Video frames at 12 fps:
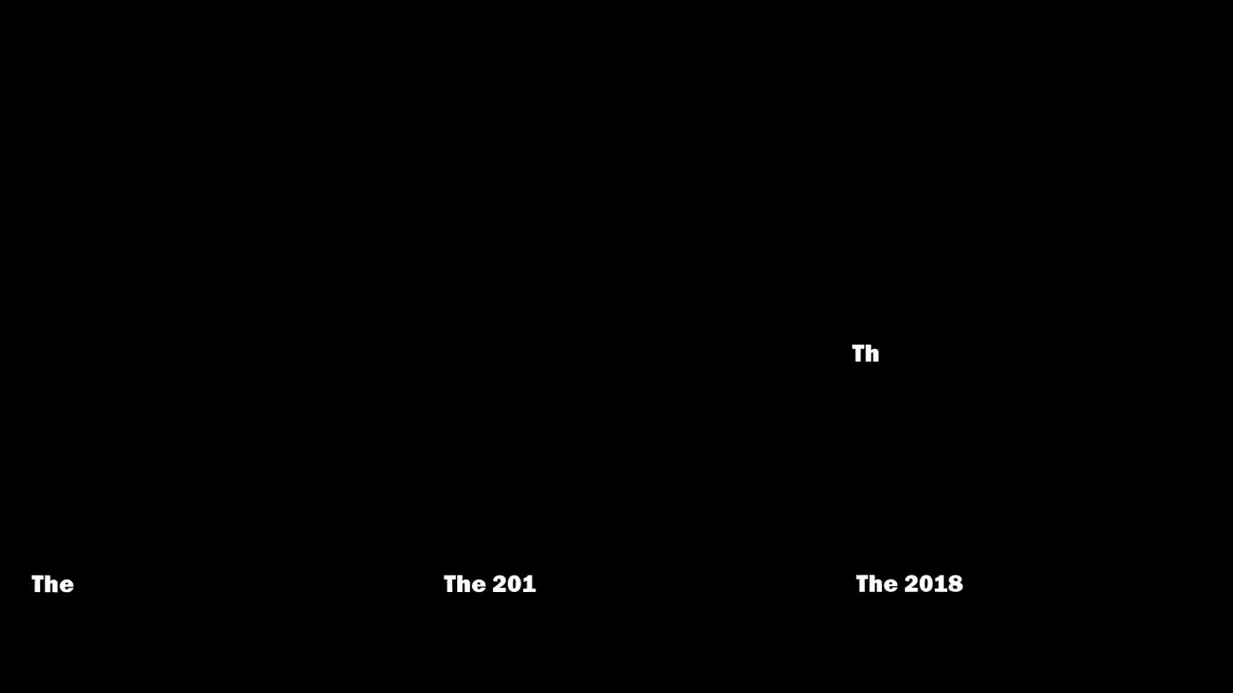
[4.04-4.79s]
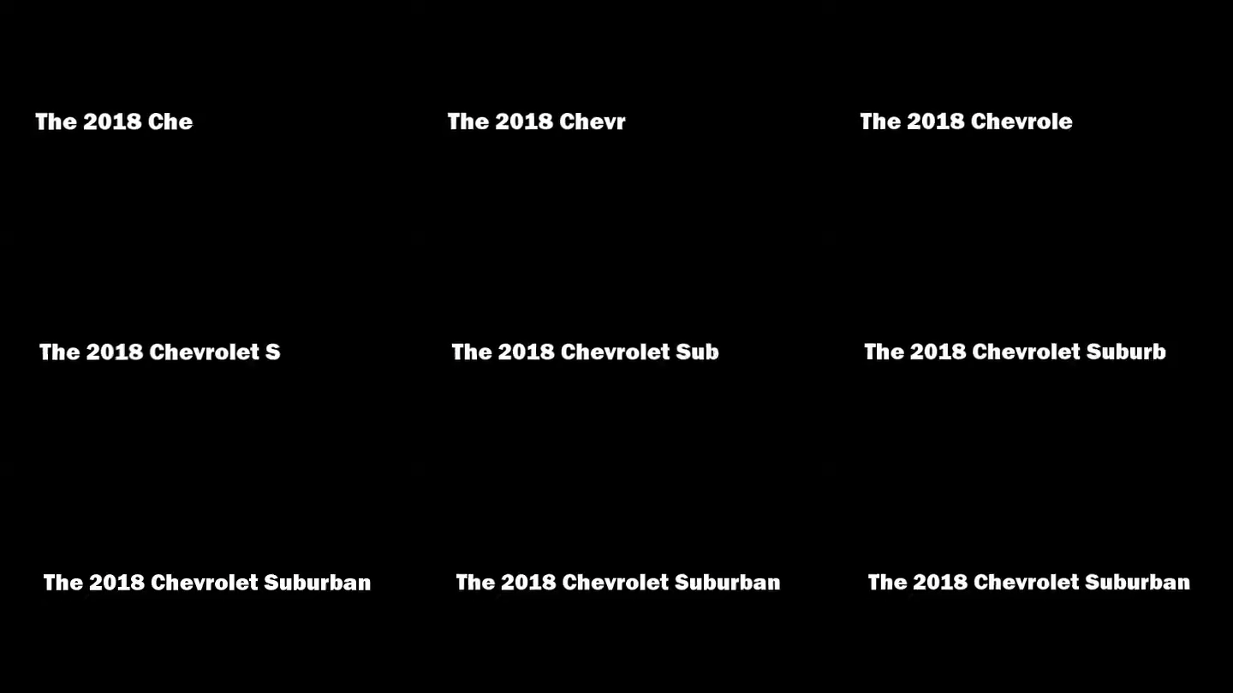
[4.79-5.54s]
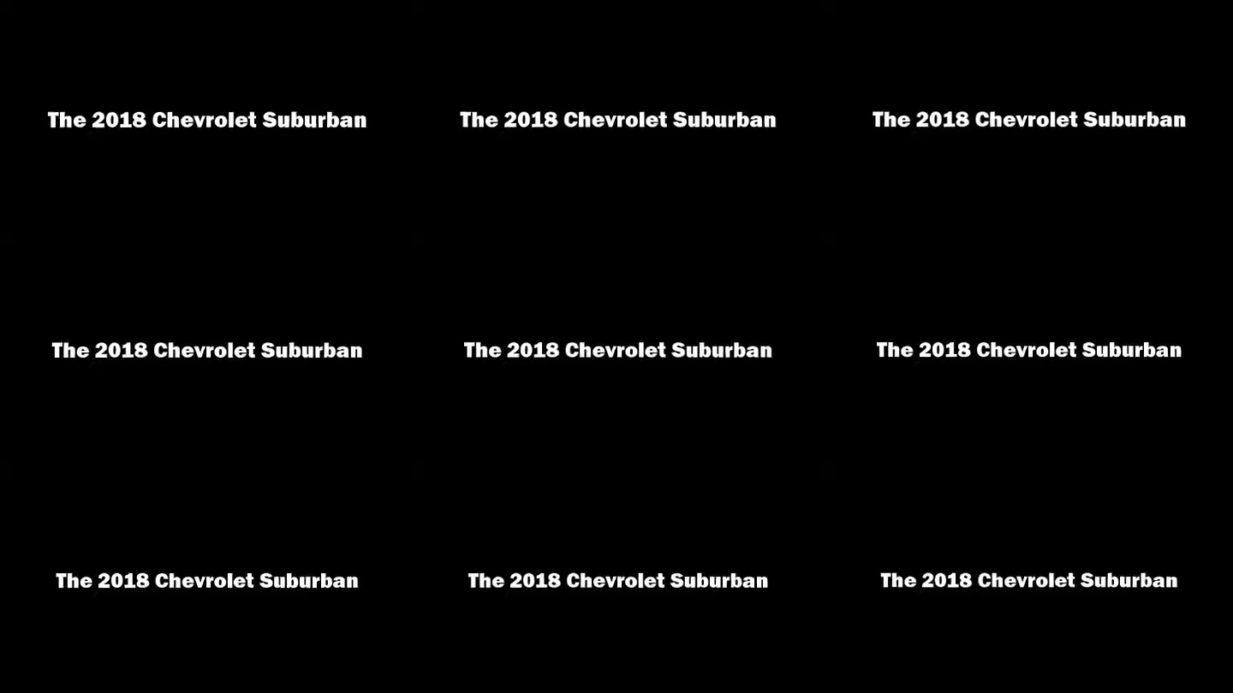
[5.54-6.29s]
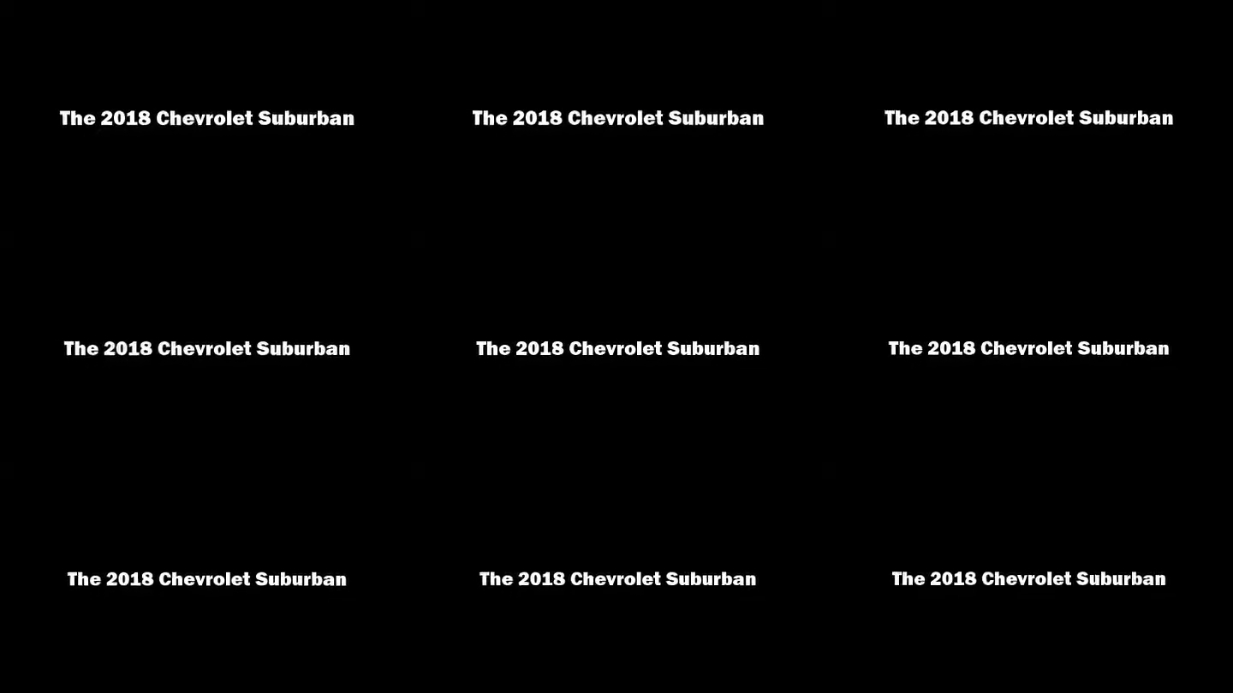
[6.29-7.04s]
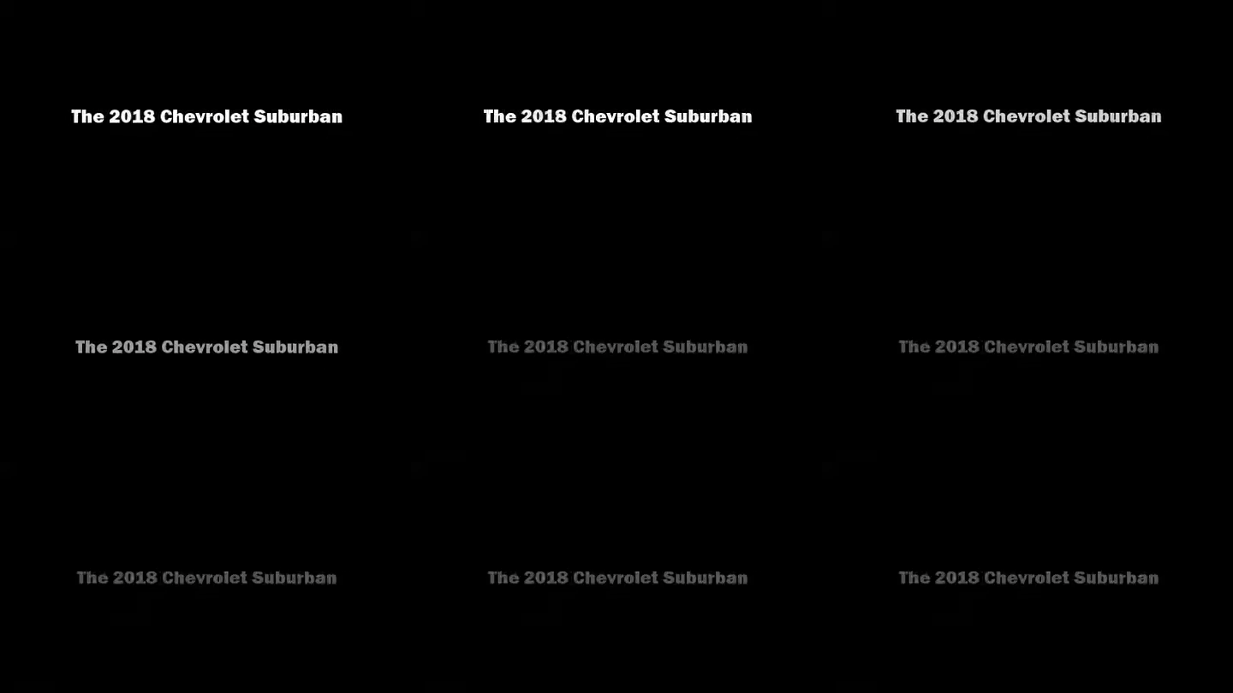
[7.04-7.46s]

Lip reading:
Nobody's mouth can be seen.